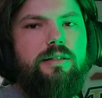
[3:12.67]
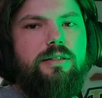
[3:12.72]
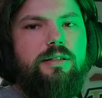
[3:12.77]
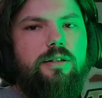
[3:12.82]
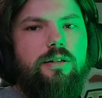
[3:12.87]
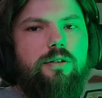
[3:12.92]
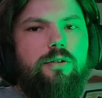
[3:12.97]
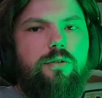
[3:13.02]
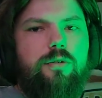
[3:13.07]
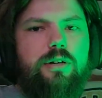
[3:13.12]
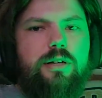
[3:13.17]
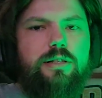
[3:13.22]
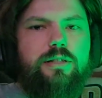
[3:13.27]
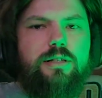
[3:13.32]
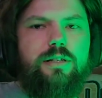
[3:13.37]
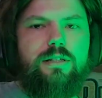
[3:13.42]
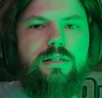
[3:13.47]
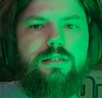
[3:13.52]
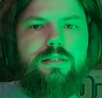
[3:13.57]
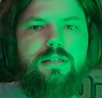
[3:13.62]
So as
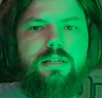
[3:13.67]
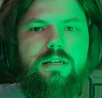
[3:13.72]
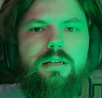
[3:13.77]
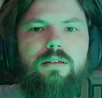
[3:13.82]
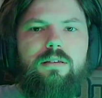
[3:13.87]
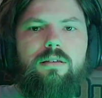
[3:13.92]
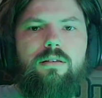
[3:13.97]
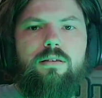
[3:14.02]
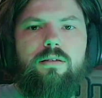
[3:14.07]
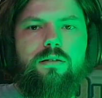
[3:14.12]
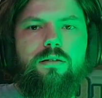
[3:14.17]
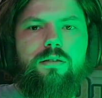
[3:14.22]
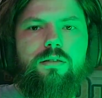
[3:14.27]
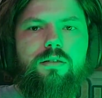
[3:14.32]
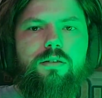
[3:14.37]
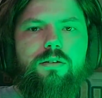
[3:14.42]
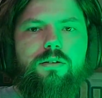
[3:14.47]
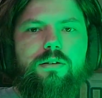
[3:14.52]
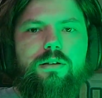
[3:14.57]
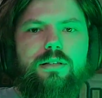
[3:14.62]
you can see,
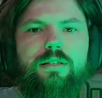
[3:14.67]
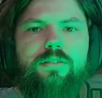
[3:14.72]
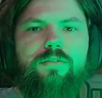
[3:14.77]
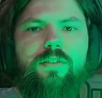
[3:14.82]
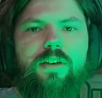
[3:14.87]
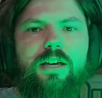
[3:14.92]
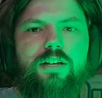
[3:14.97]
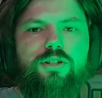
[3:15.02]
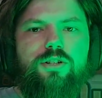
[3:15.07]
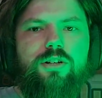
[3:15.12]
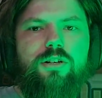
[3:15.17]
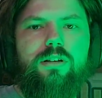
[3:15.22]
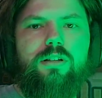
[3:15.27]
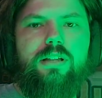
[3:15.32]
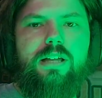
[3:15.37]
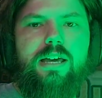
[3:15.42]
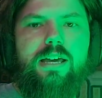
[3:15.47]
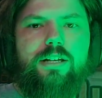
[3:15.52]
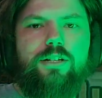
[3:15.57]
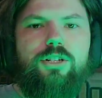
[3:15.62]
there is flash on
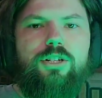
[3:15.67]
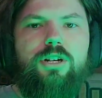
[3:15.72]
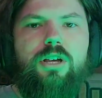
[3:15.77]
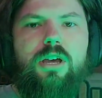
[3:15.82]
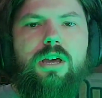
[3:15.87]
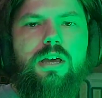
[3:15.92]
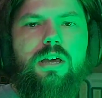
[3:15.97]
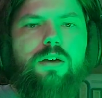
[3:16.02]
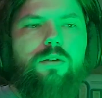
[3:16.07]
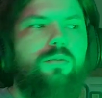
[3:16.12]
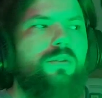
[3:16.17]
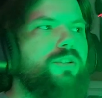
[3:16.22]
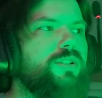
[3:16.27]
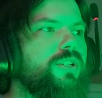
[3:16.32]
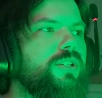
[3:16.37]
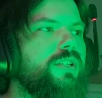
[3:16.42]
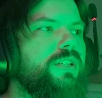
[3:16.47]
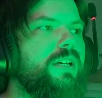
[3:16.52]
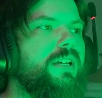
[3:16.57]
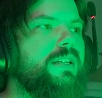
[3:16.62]
clash, which
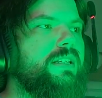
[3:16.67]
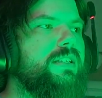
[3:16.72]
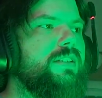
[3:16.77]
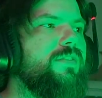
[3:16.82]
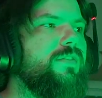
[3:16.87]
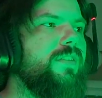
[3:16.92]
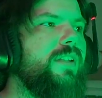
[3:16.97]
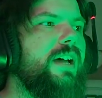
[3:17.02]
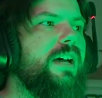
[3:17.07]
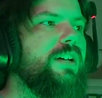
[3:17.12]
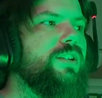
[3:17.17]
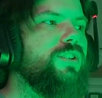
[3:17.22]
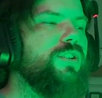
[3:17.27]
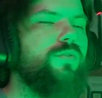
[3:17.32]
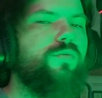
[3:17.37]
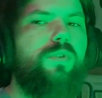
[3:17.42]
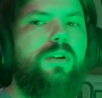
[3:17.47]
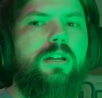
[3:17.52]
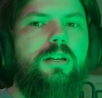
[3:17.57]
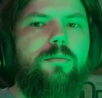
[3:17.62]
it does flash
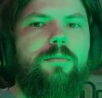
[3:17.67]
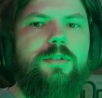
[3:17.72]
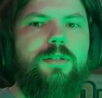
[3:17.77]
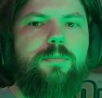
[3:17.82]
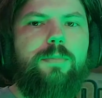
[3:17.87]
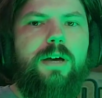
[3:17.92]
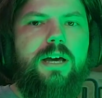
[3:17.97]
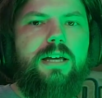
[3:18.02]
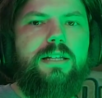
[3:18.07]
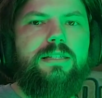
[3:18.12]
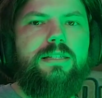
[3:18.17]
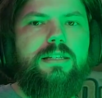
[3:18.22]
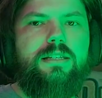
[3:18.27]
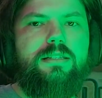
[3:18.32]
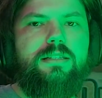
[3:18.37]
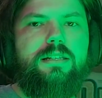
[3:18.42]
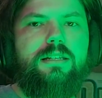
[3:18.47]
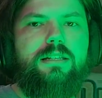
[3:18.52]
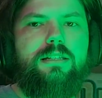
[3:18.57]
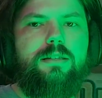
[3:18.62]
in random spots
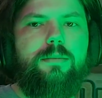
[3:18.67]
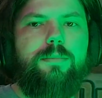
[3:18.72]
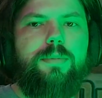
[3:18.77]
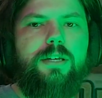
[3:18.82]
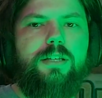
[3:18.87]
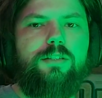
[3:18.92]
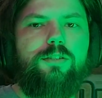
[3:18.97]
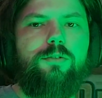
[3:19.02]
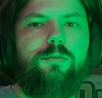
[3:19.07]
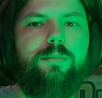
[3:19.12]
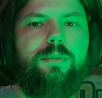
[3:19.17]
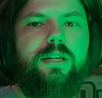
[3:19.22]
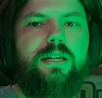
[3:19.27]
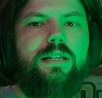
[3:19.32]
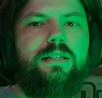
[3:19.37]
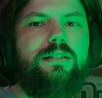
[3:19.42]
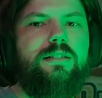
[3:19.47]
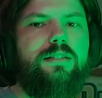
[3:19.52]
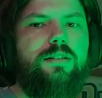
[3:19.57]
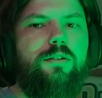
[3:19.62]
because it is a pixel
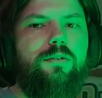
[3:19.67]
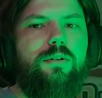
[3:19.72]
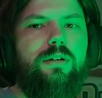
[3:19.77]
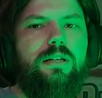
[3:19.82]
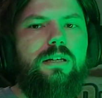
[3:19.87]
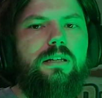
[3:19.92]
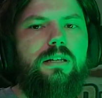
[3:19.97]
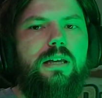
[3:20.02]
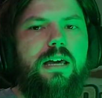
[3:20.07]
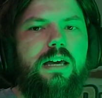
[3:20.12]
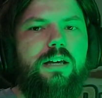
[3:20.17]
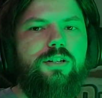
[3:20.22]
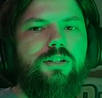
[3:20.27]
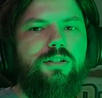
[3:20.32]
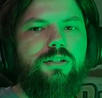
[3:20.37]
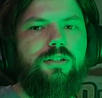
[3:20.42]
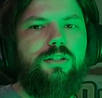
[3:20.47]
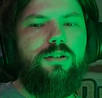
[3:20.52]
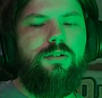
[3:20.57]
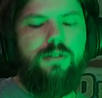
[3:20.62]
blade, so it can
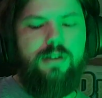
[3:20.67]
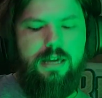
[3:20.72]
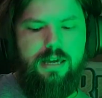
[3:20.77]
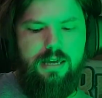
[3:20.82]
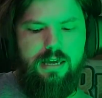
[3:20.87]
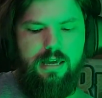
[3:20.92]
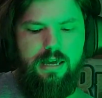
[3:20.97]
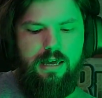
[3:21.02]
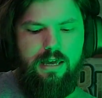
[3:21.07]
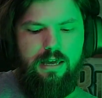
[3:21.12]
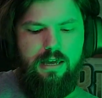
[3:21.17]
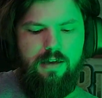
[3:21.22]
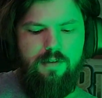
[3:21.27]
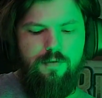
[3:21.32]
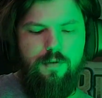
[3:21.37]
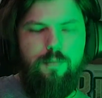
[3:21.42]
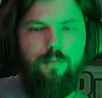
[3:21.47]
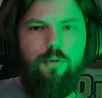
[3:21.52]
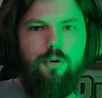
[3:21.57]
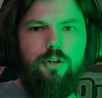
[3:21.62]
actually do that.
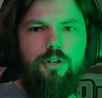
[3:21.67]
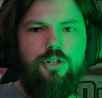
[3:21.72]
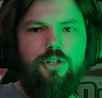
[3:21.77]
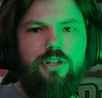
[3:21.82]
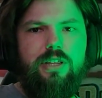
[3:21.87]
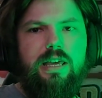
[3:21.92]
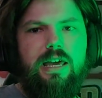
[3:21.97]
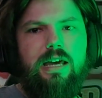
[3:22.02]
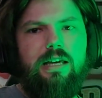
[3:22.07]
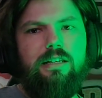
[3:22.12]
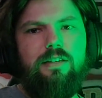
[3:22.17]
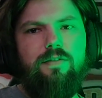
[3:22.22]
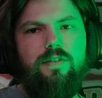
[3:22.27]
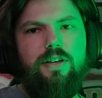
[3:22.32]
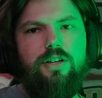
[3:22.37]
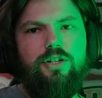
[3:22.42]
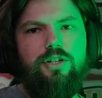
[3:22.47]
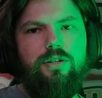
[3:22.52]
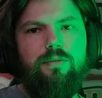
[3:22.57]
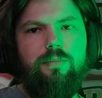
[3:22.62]
If you push the
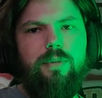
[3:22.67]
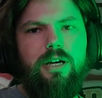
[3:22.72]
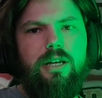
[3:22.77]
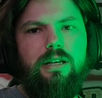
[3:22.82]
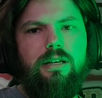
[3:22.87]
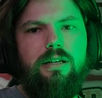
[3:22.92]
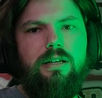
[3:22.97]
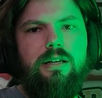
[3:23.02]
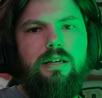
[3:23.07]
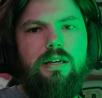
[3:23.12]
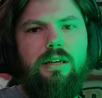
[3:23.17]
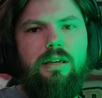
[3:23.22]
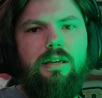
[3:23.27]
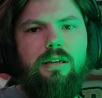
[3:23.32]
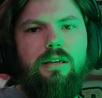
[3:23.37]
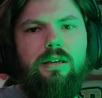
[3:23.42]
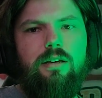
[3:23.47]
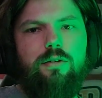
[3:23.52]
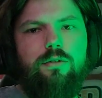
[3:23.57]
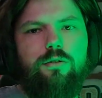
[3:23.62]
activation button,
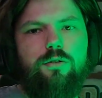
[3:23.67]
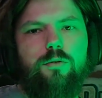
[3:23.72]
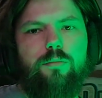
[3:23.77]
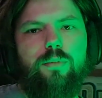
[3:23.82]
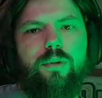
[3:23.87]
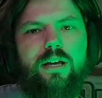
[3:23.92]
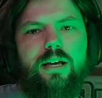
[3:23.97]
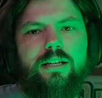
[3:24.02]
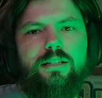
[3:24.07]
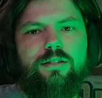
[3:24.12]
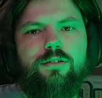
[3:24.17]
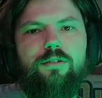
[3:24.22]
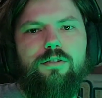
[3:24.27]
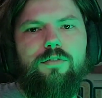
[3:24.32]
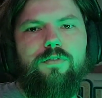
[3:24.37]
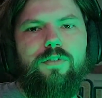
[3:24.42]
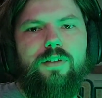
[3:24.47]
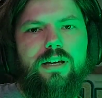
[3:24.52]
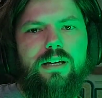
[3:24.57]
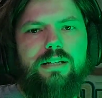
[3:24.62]
it'll do blaster
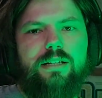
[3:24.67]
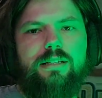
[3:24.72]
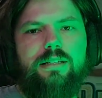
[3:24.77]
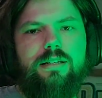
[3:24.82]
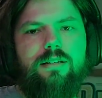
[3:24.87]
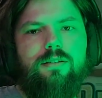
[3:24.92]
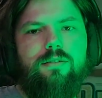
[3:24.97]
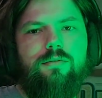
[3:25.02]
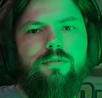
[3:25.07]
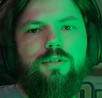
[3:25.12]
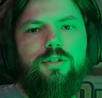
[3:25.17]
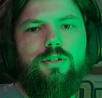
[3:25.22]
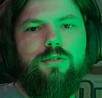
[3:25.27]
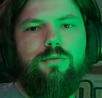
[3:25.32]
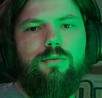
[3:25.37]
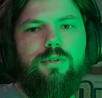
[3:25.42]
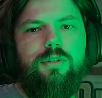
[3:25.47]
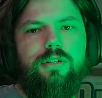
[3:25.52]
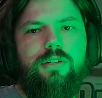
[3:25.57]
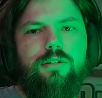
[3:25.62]
deflect, which is
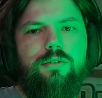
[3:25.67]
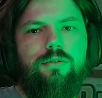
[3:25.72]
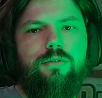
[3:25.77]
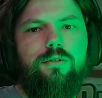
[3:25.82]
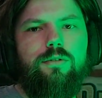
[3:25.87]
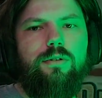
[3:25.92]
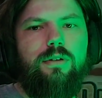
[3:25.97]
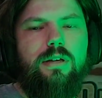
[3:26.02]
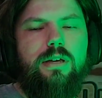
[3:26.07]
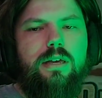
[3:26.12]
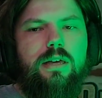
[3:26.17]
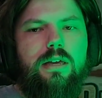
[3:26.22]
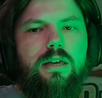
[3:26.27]
really cool.